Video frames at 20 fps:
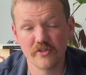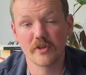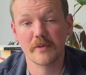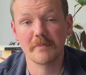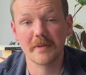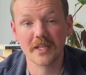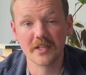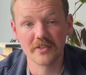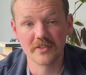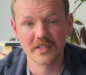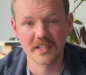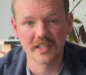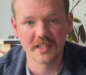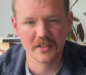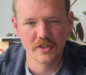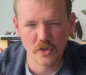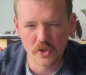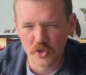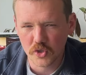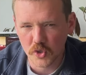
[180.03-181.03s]
bills,
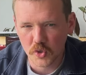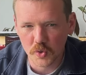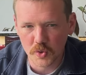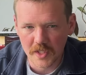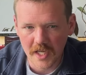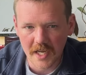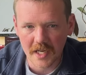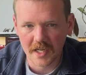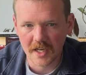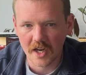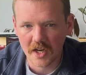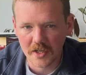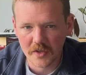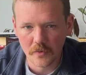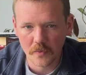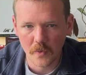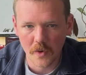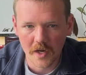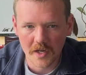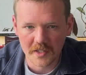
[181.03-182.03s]
and notional debt kind
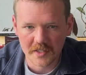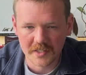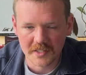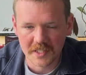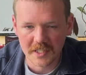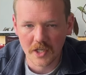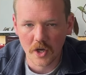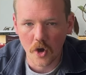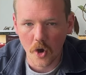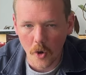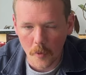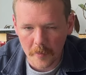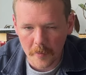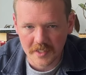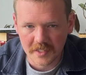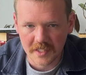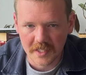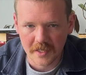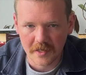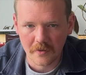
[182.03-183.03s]
of works the
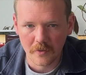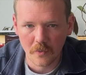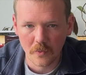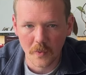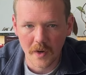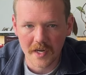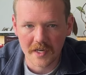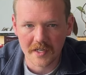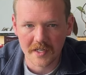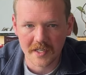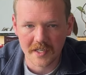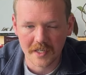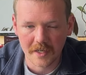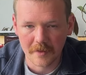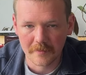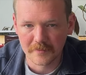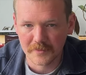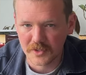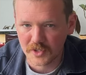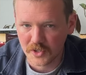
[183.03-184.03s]
opposite when it
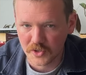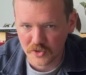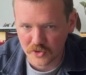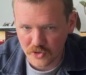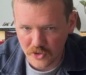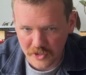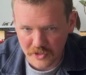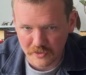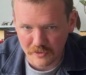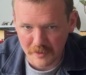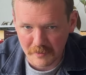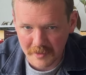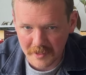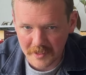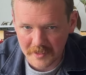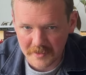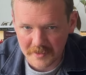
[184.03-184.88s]
comes to treasury bills.